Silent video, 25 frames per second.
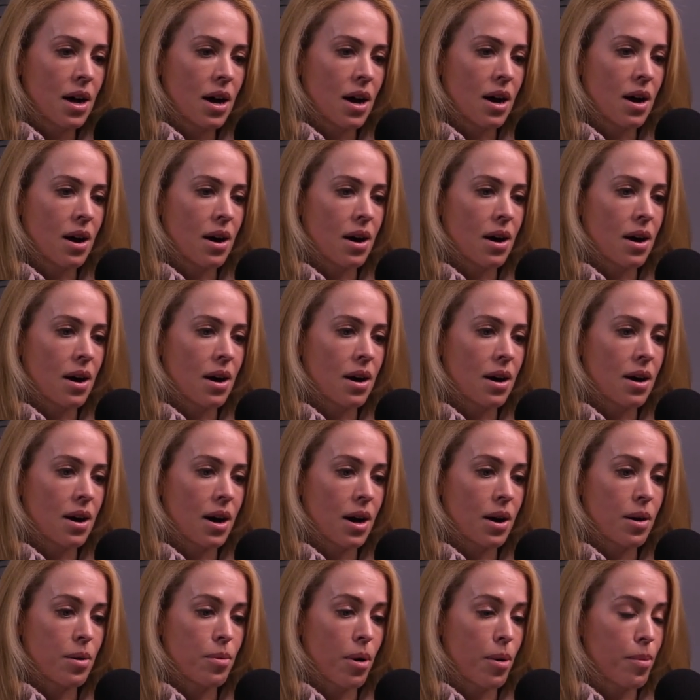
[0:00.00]
Uh,
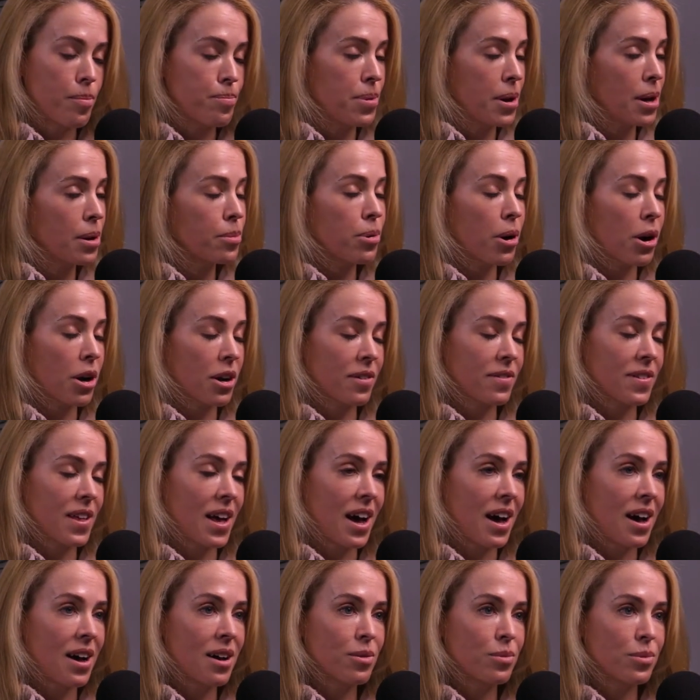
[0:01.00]
a big part of
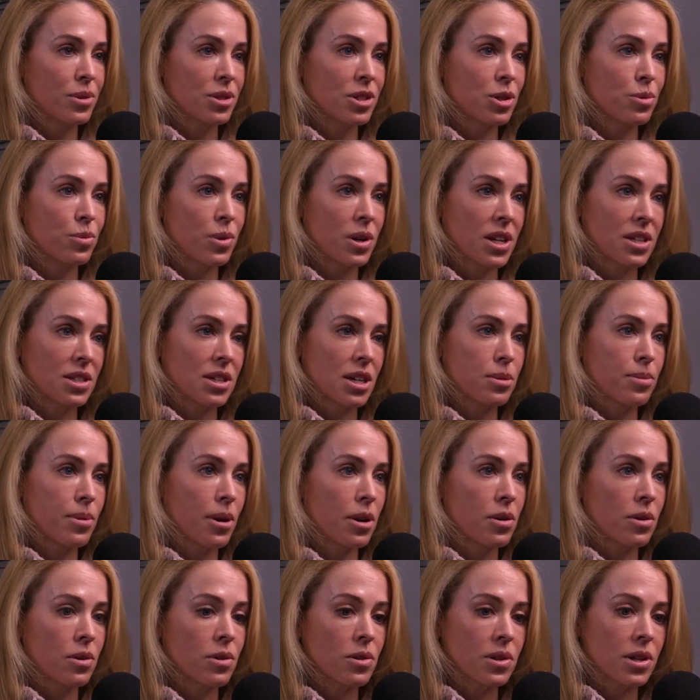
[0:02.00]
that, which is what I talked
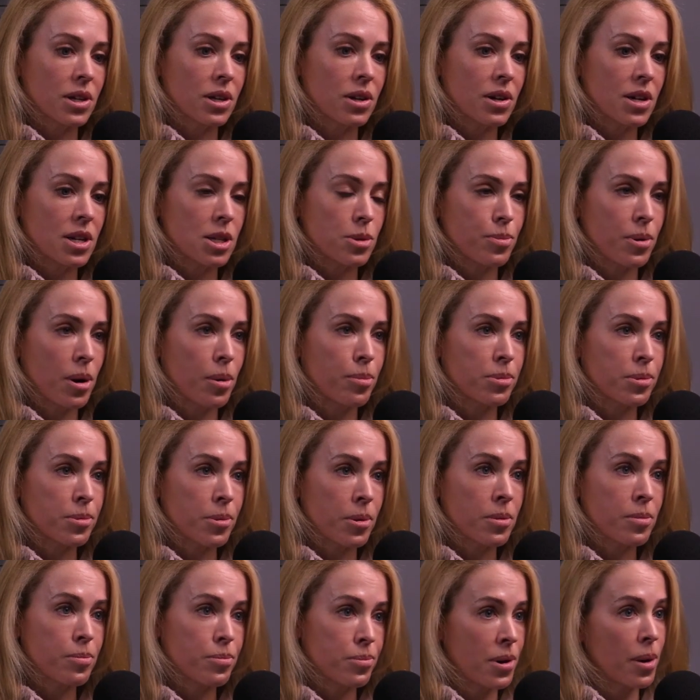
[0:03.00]
about earlier, is
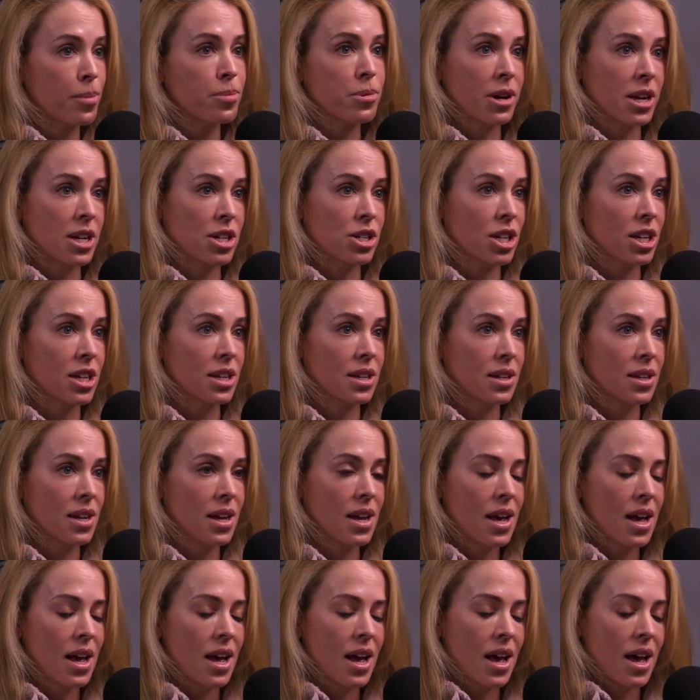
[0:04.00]
prep- preparation.
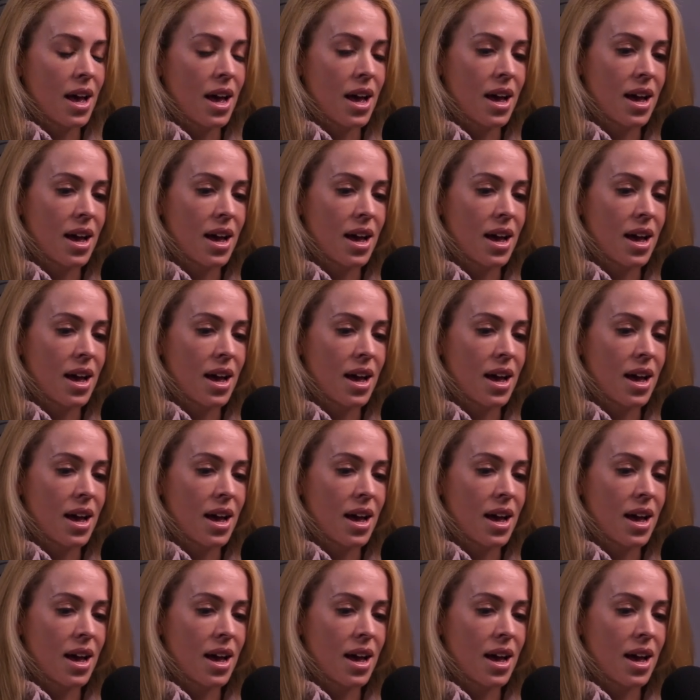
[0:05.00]
Yeah.